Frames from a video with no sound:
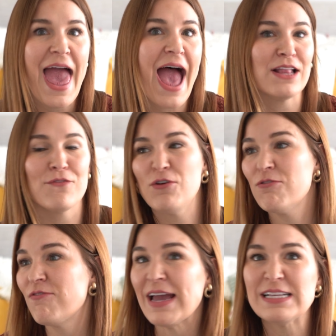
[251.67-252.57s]
And if you
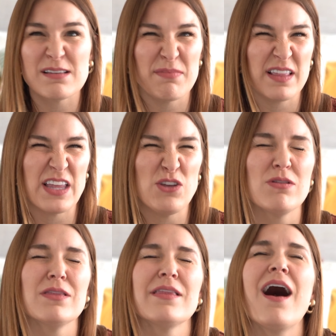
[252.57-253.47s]
find something that you
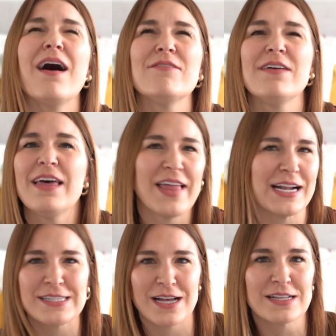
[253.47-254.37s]
love
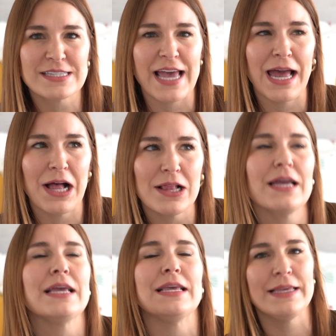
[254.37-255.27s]
that is on
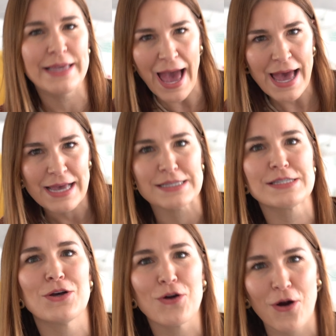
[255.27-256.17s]
sale,
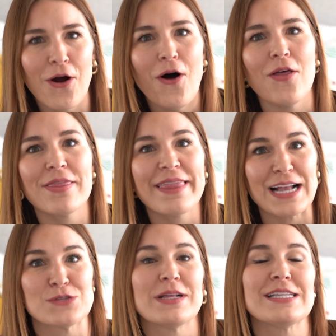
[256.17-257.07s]
yes, girl,
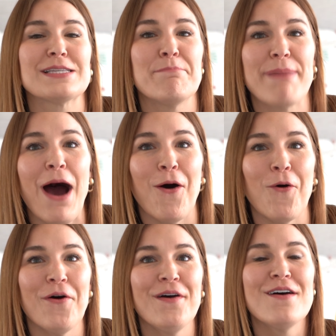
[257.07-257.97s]
that's what it's
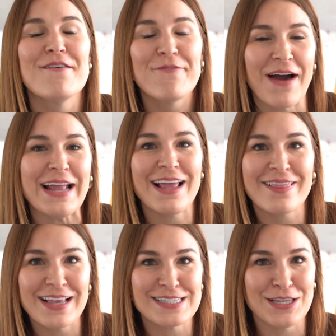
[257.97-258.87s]
about. Finding
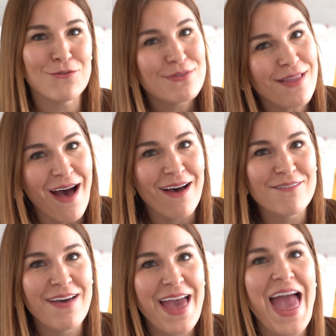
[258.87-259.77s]
things that you
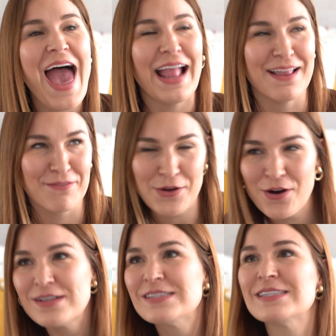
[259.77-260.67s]
love, and if they're
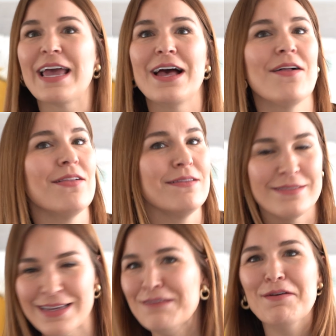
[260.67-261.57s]
on
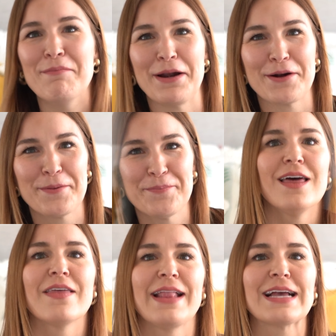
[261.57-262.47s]
sale, even better.
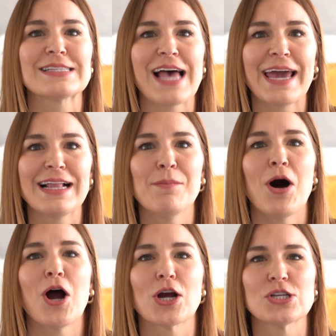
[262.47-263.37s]
The next item
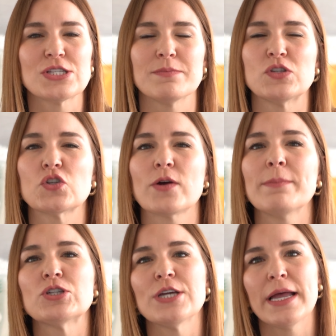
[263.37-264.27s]
are
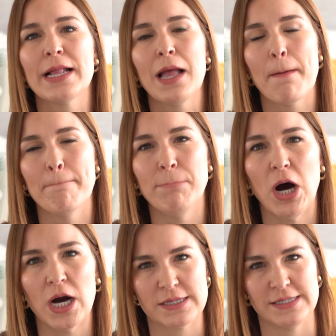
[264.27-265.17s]
subscription
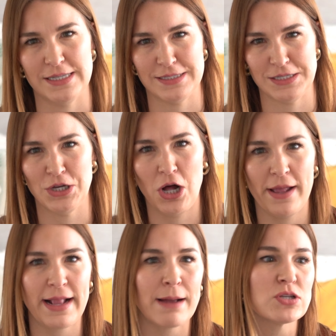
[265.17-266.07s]
boxes, y'all.
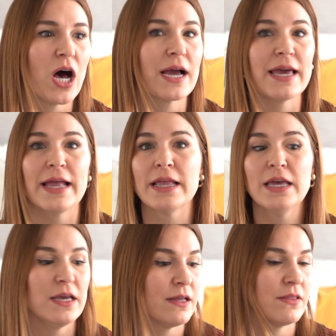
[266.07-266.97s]
And I'm talking
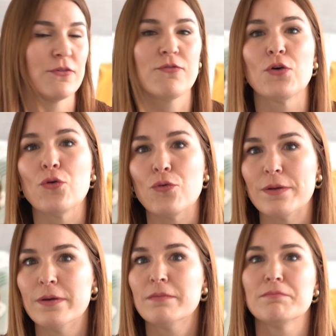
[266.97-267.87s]
the
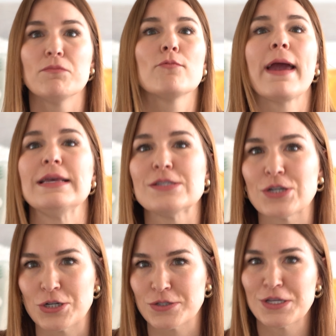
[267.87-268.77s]
food,
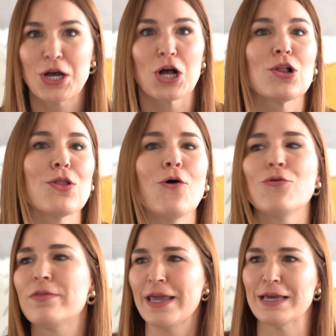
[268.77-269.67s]
razors,
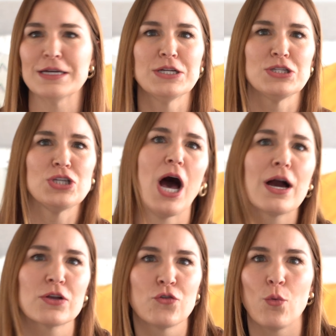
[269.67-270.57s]
clothing,
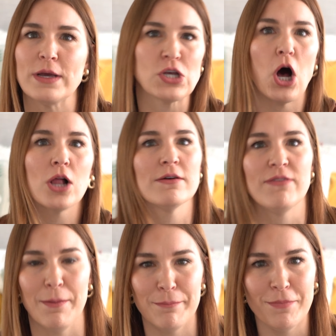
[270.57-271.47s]
dog toys, all of
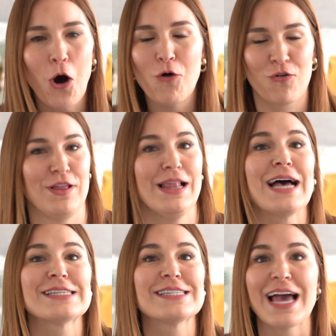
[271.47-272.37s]
them. Over the
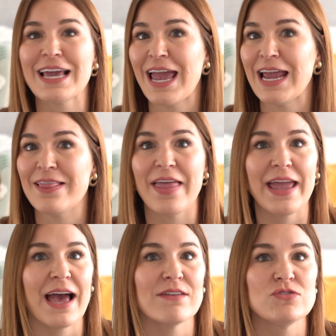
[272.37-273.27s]
last decade,
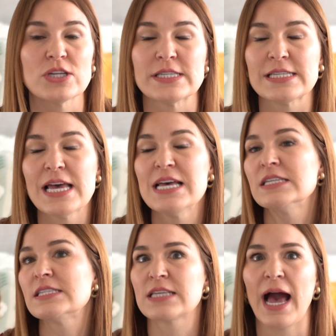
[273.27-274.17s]
they have just
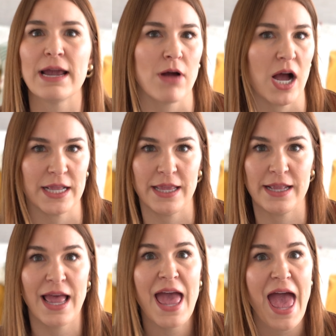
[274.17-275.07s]
skyrocketed.